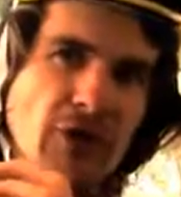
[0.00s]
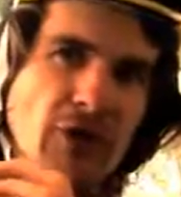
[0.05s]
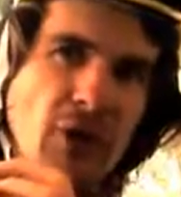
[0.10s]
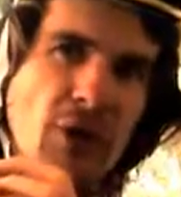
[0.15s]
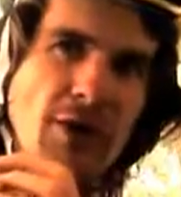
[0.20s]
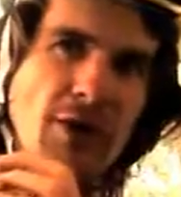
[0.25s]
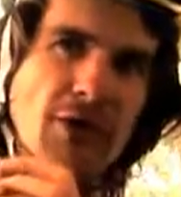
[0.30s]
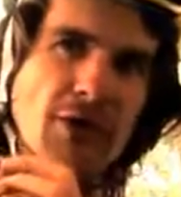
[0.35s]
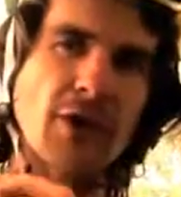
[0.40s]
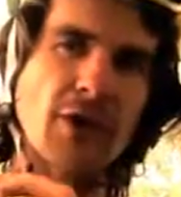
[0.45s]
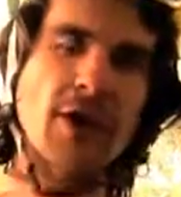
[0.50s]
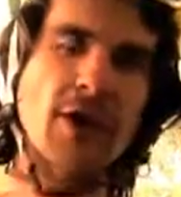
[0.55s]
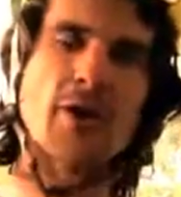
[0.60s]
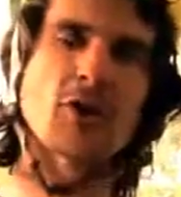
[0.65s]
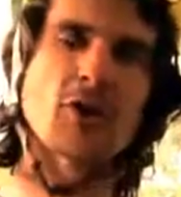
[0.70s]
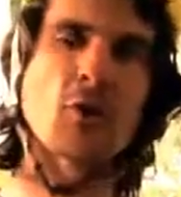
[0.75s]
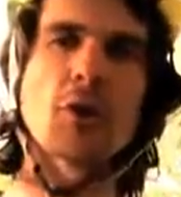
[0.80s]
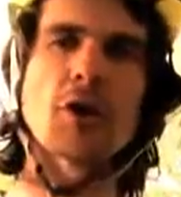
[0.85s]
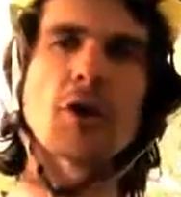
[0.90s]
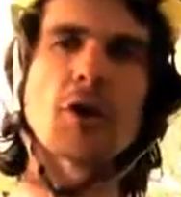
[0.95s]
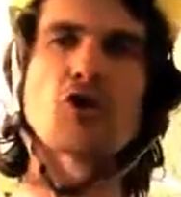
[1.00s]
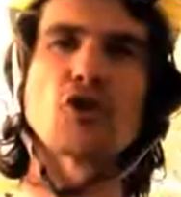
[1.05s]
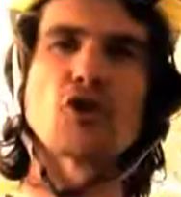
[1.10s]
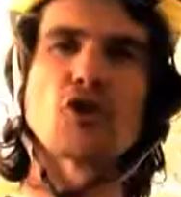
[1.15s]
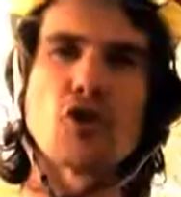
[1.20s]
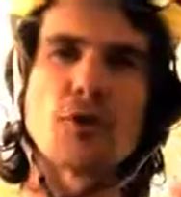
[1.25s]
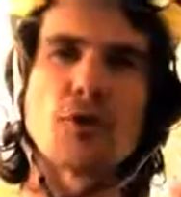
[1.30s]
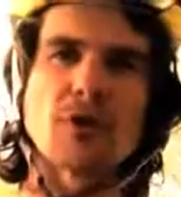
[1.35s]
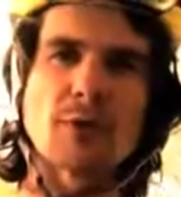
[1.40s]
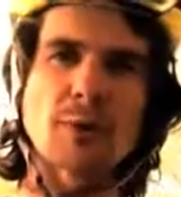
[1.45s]
So when we consume some
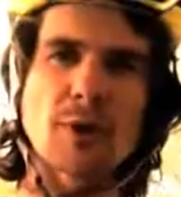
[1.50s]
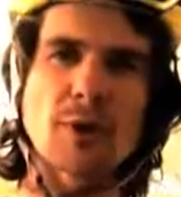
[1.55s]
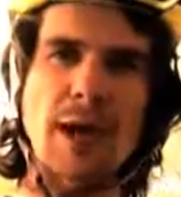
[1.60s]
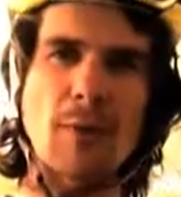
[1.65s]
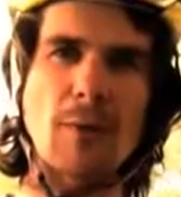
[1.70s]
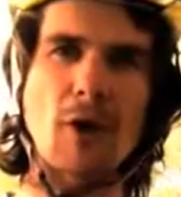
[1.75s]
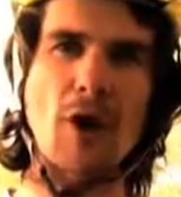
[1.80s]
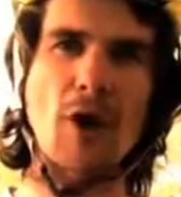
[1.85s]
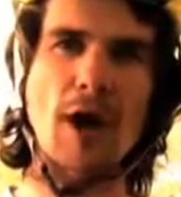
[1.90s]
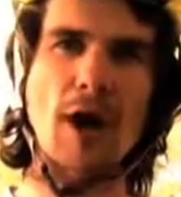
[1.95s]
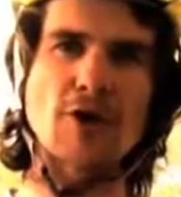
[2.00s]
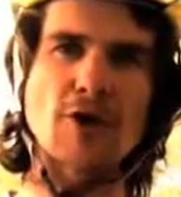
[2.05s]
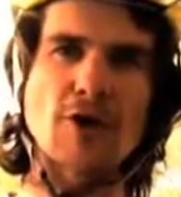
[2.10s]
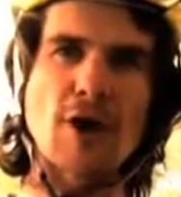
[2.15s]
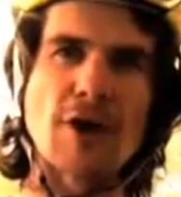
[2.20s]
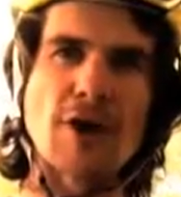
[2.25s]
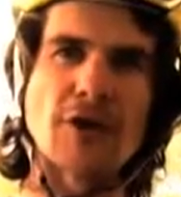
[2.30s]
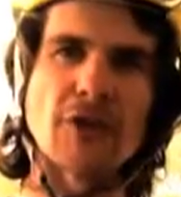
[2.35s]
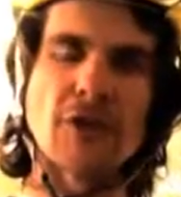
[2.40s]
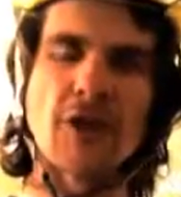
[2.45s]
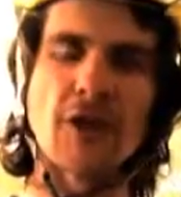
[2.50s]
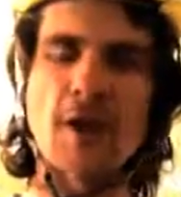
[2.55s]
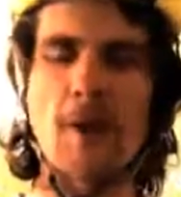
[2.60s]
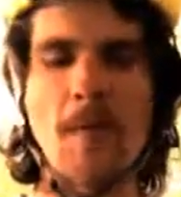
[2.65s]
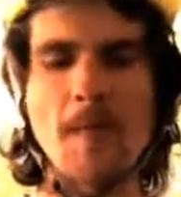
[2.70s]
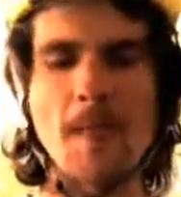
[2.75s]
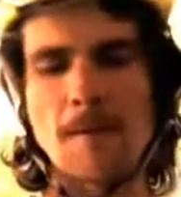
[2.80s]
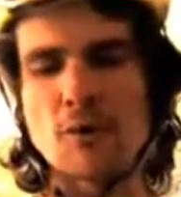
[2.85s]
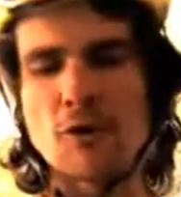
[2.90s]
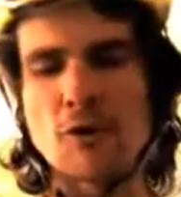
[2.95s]
carbohydrates, sugar
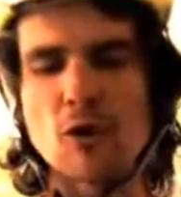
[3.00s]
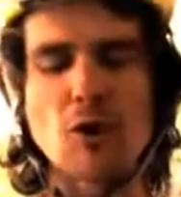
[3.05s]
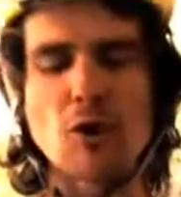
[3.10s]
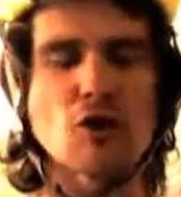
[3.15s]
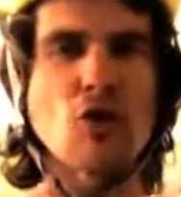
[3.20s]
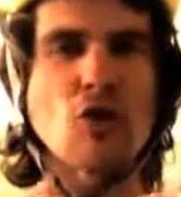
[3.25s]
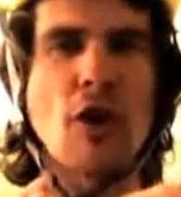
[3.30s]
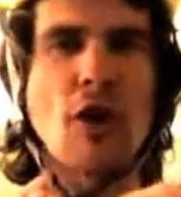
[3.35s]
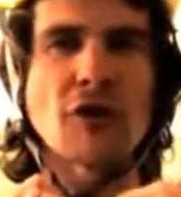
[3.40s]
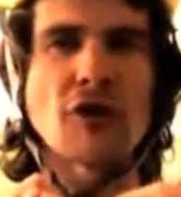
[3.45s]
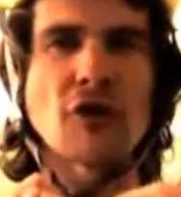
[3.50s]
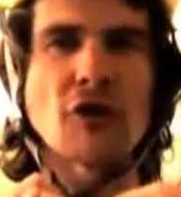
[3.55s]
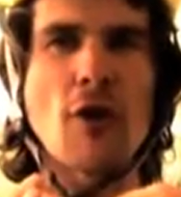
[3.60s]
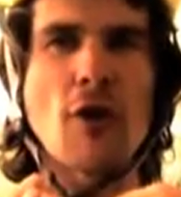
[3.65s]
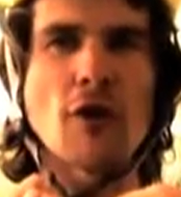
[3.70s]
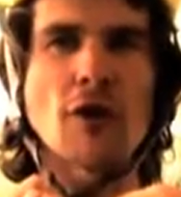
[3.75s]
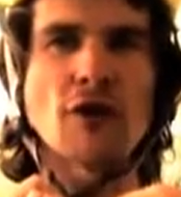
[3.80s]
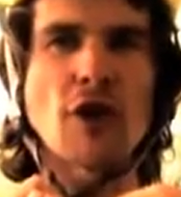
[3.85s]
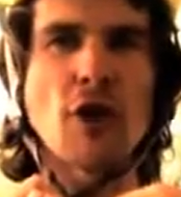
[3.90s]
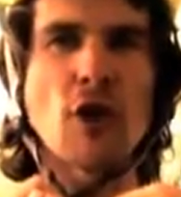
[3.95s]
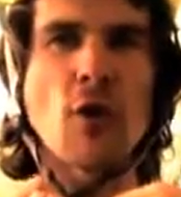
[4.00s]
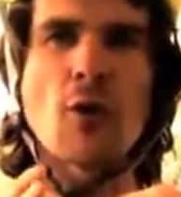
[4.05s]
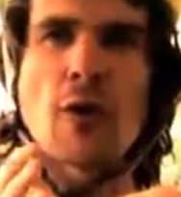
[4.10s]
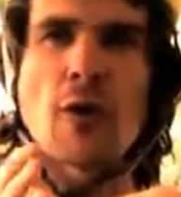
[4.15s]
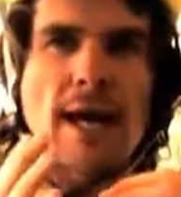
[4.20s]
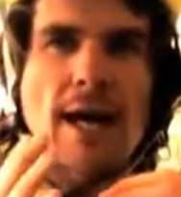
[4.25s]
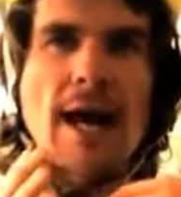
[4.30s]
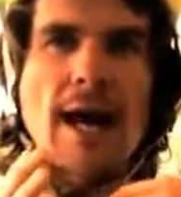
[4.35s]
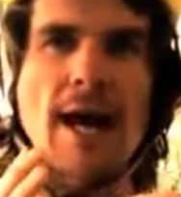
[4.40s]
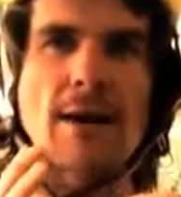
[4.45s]
tries to go in the cell. It can't because
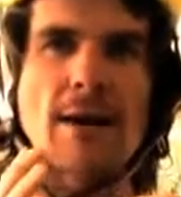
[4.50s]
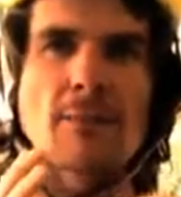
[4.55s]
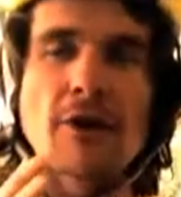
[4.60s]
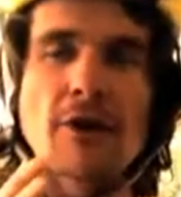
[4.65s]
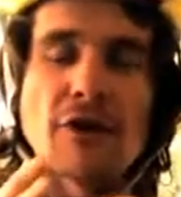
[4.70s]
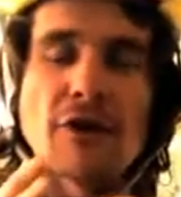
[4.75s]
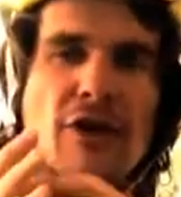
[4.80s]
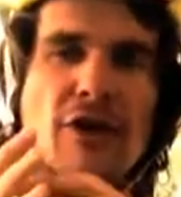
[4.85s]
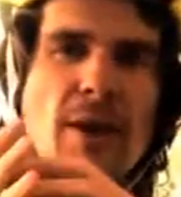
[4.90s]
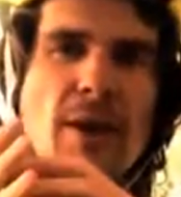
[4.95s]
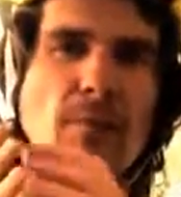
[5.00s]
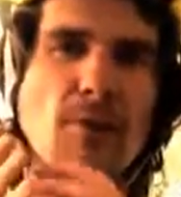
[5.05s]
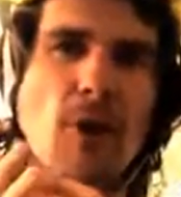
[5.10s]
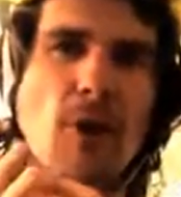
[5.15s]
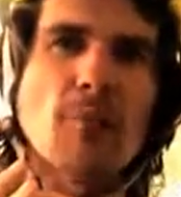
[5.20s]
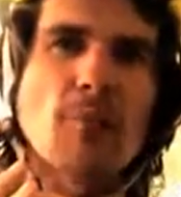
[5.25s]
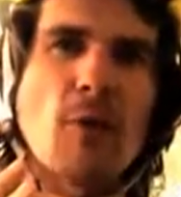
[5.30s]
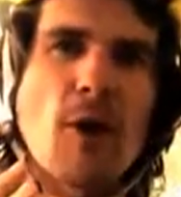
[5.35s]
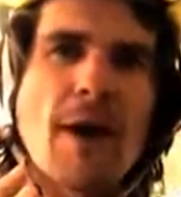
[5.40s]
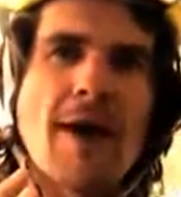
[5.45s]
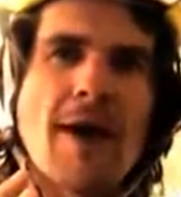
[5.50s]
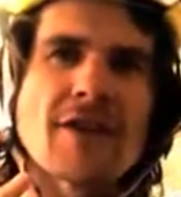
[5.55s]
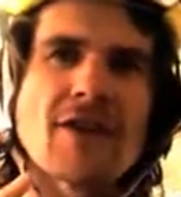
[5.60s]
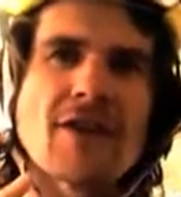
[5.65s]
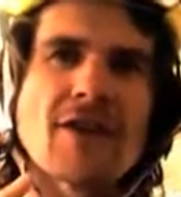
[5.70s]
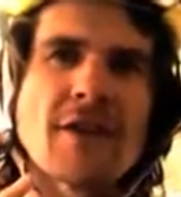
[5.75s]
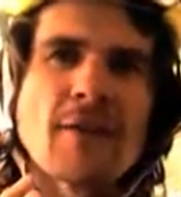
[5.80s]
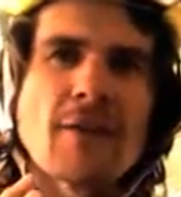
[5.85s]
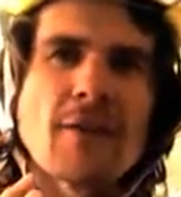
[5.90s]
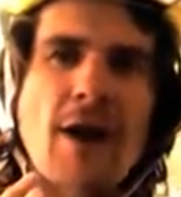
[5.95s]
it's getting blocked by excess fat.